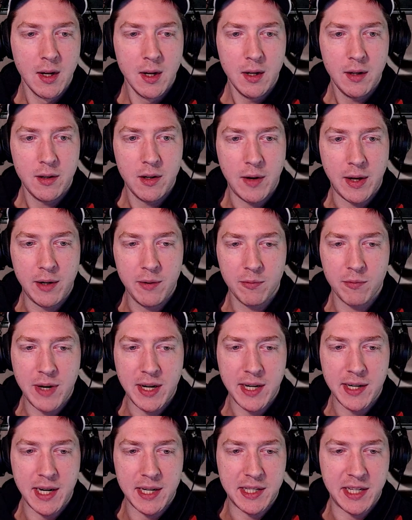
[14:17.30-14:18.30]
No, I don't
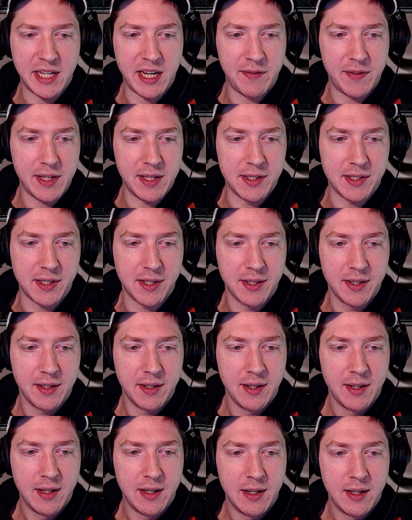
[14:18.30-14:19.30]
recognize any of these.
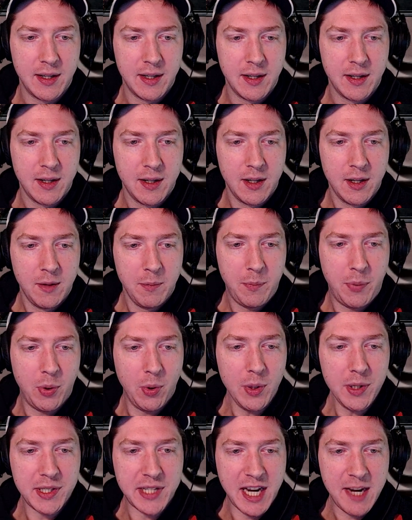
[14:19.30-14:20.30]

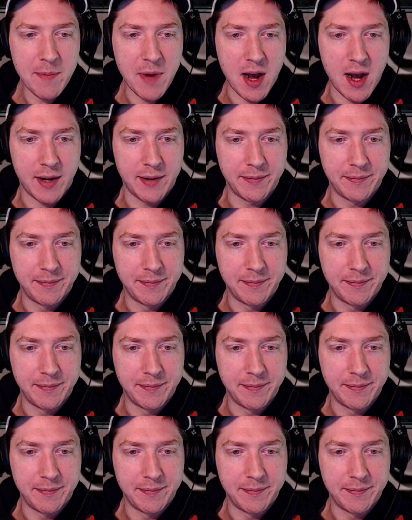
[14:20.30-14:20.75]
Poor Daemon.